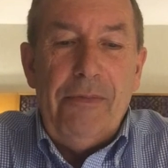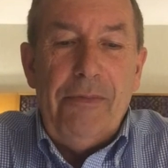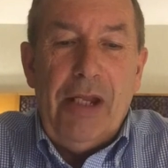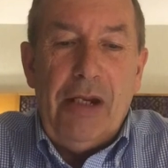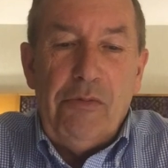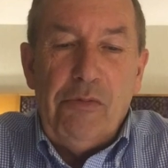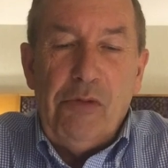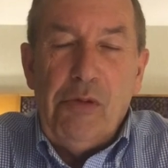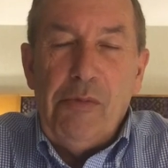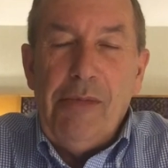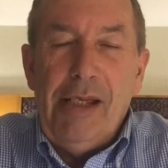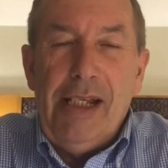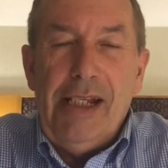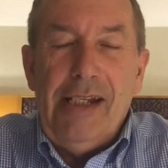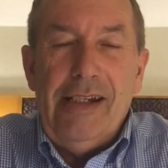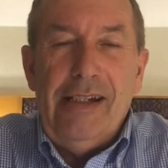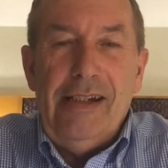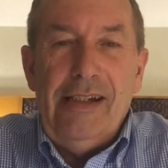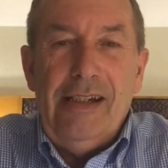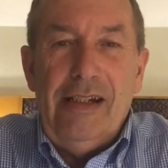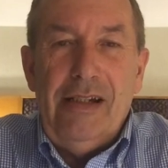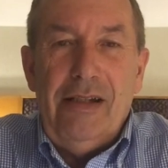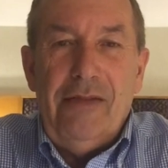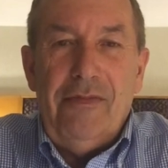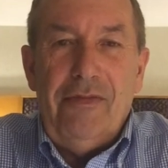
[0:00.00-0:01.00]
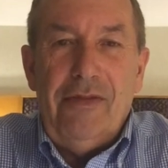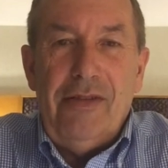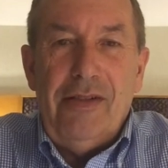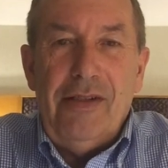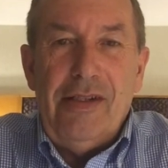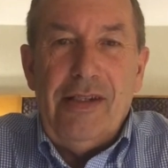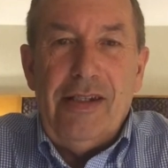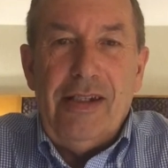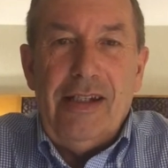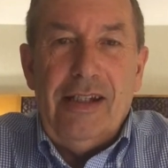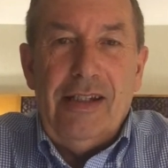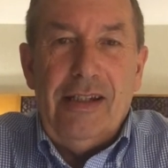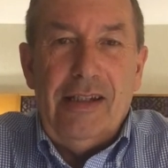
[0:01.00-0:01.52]
And we're making a
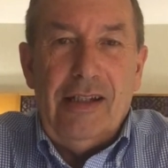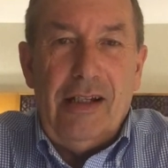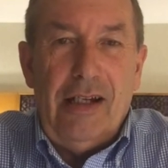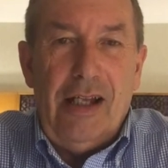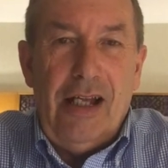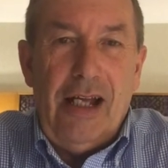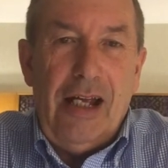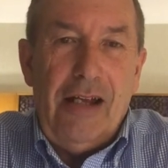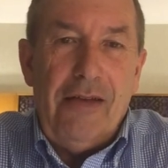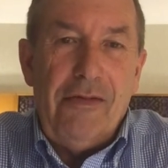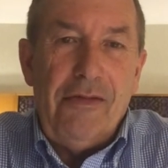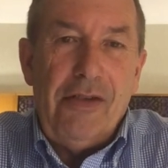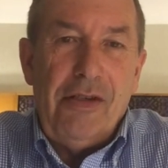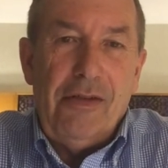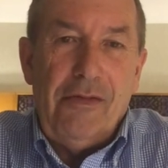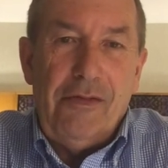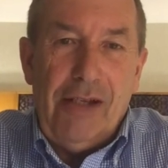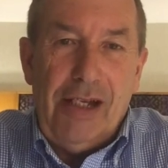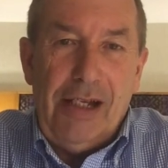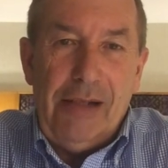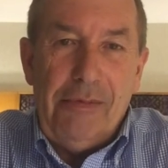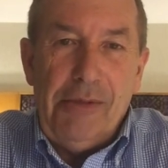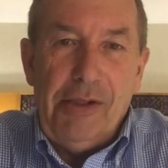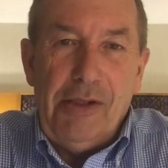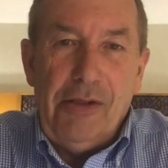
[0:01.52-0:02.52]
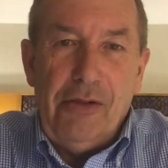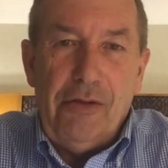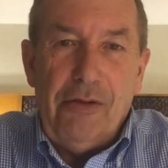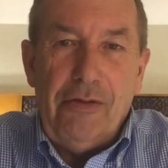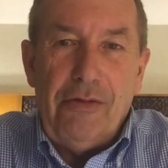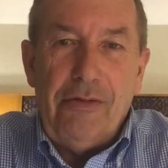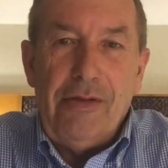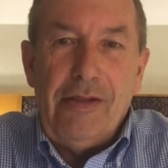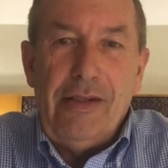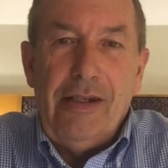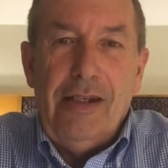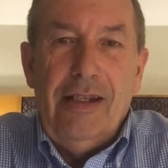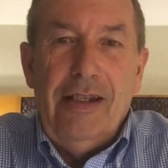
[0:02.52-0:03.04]
difference in the lives of
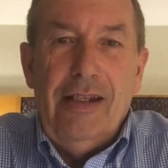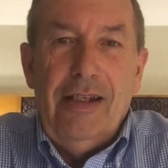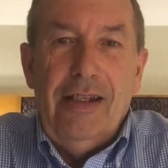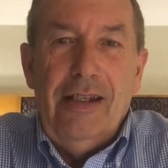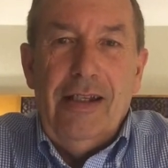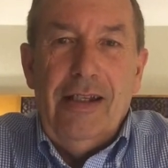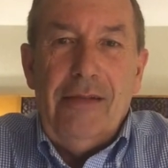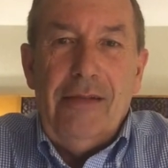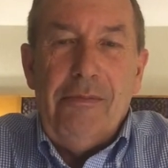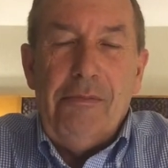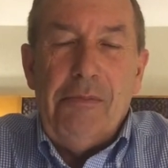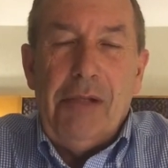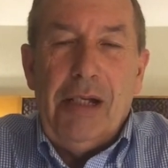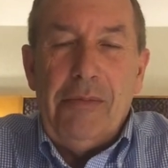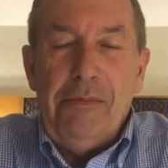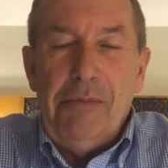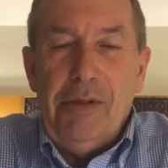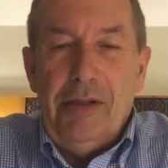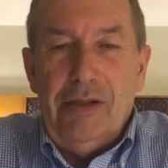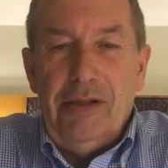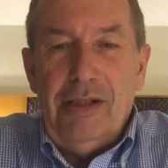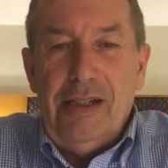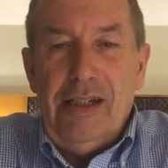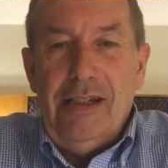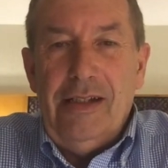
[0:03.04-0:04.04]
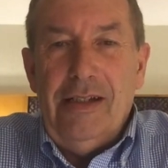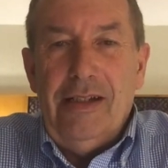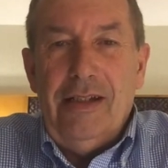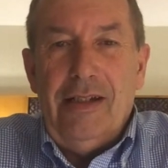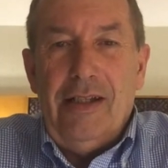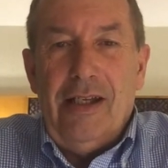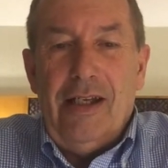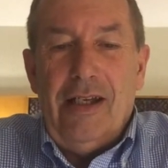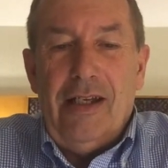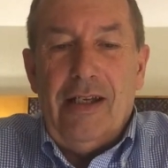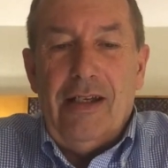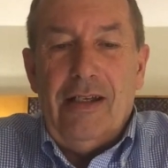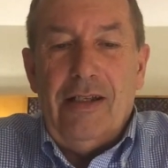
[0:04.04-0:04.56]
IBOs by building
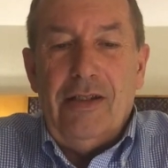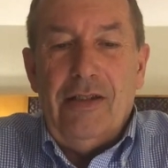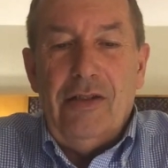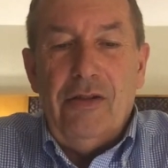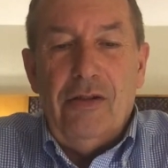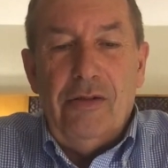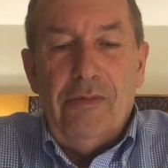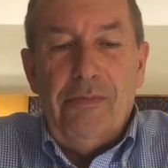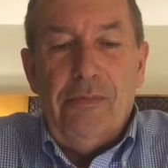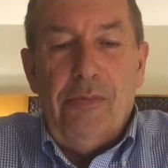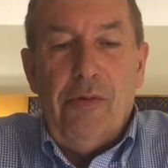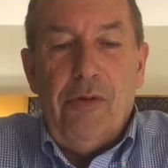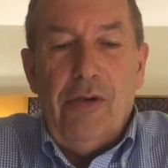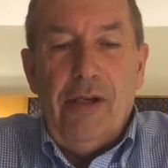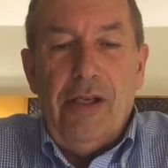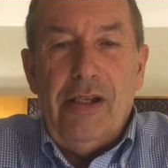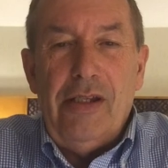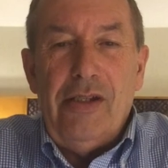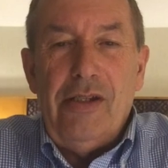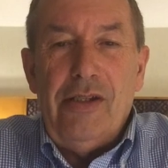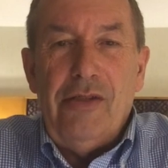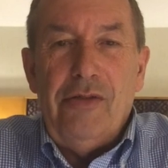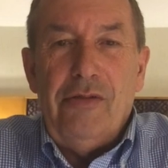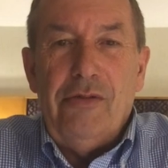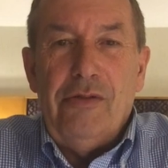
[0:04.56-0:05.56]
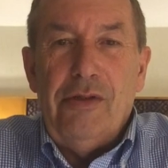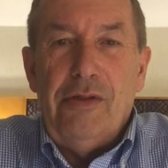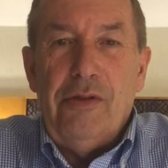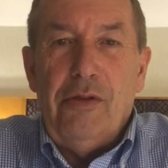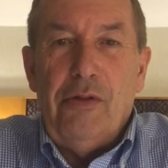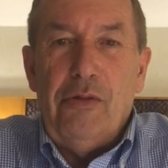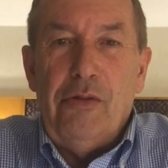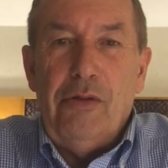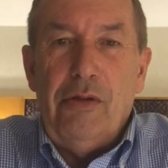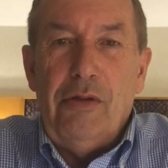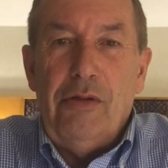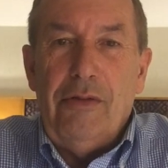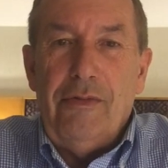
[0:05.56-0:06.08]
your points to a
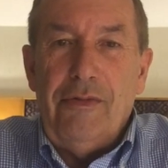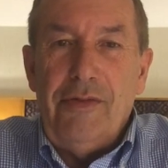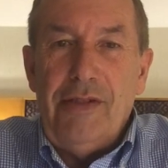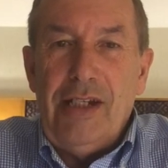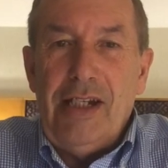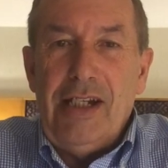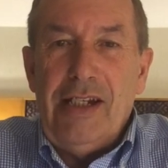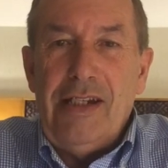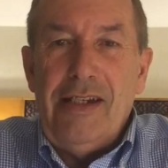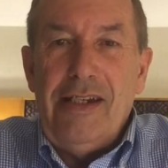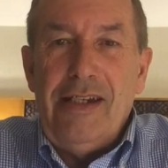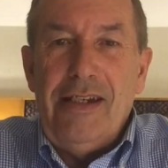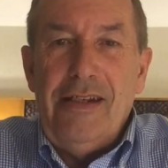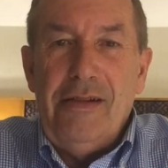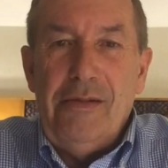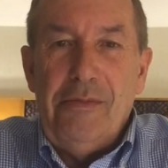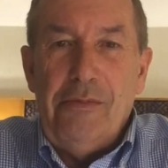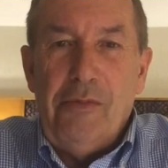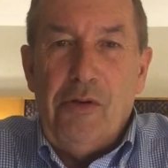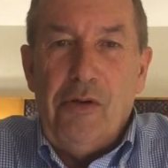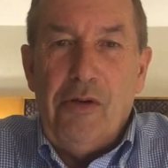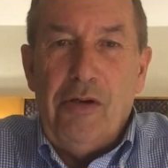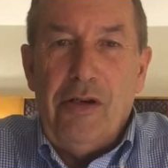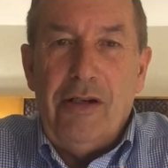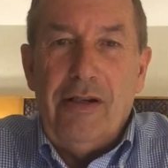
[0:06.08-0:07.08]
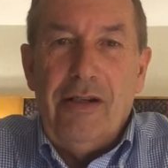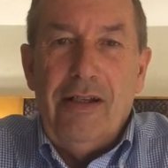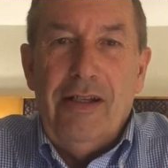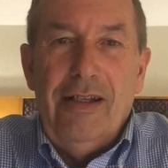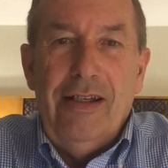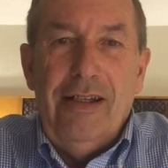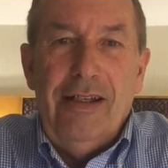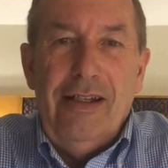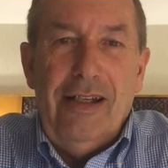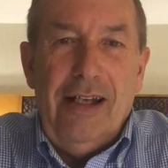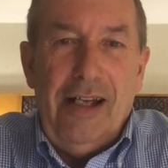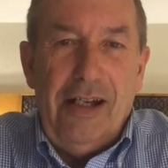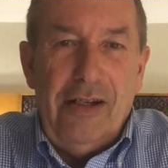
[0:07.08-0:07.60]
total of 60 or more,
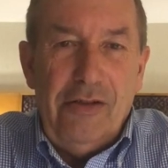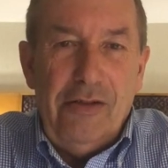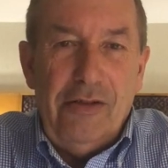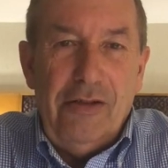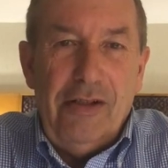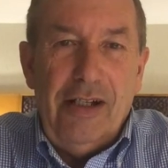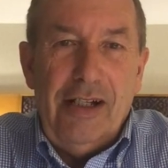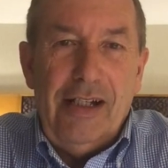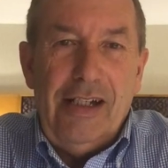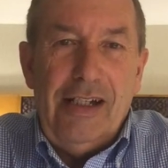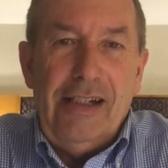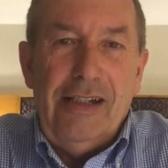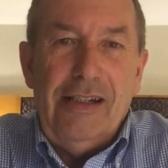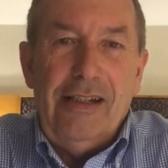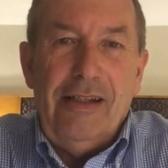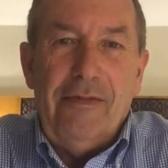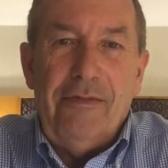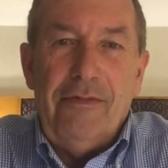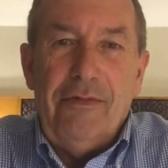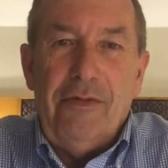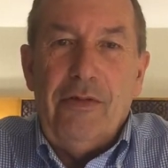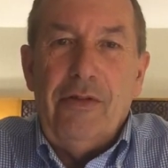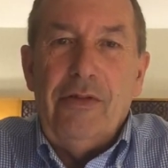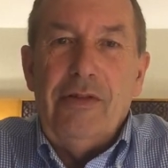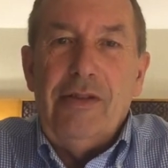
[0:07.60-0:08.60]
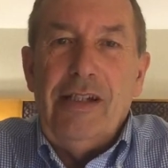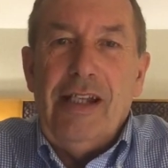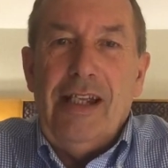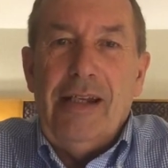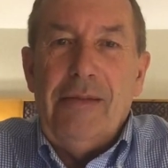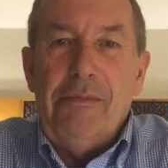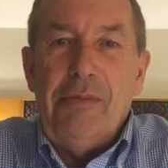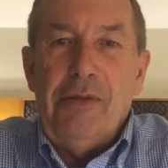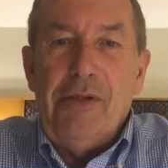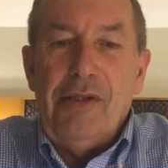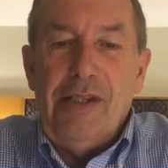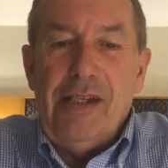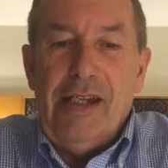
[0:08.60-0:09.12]
and you're getting the full
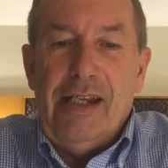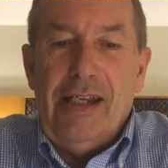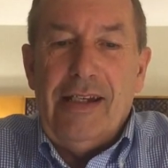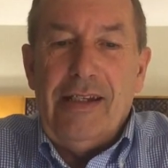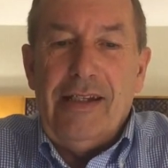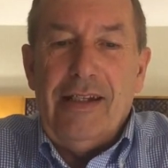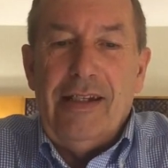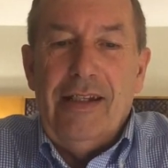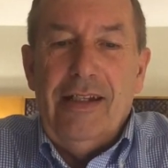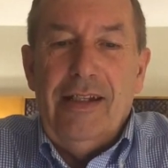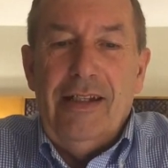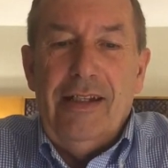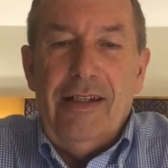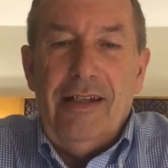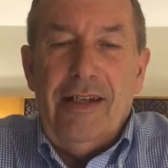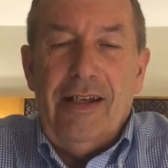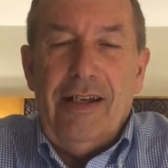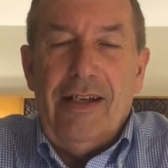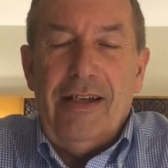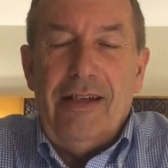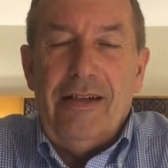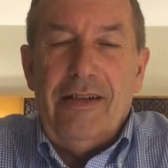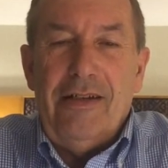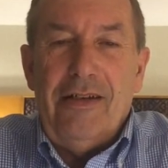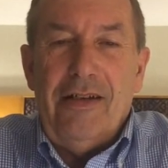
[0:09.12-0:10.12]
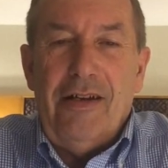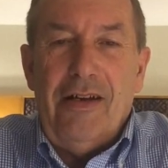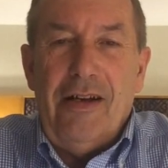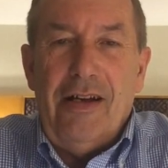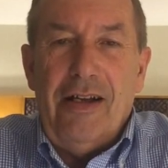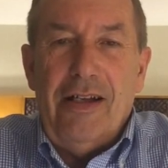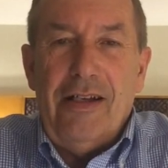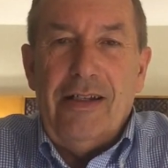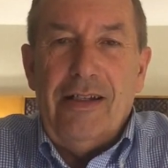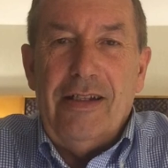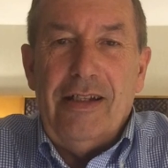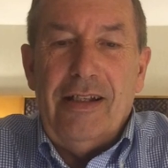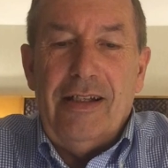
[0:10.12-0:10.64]
10%
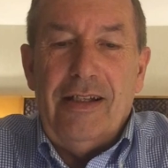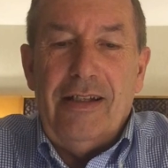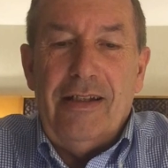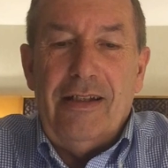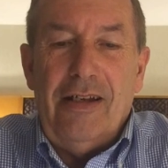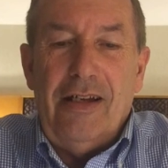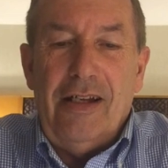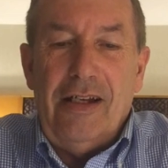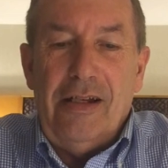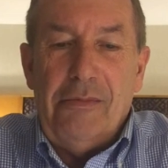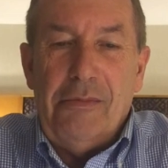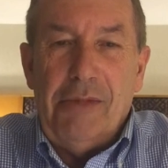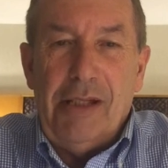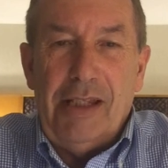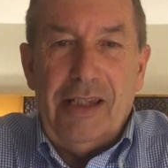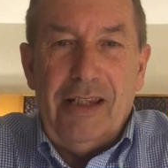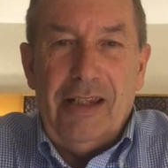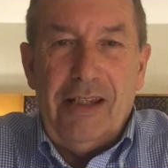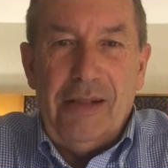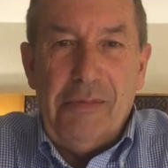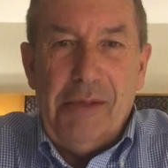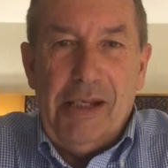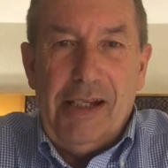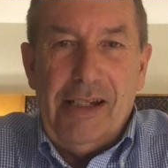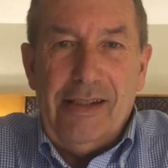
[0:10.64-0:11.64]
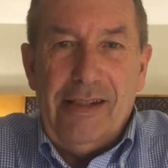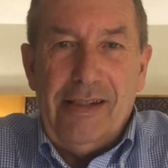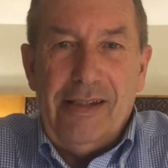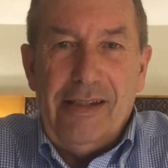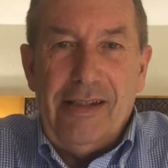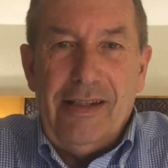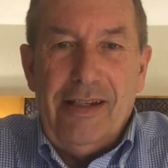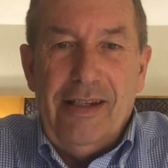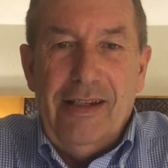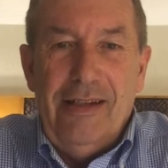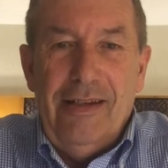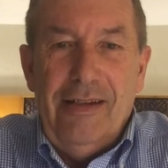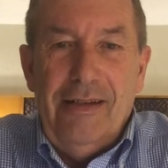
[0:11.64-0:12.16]
on a monthly
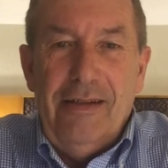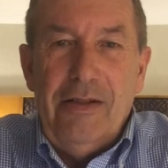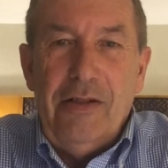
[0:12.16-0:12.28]
basis.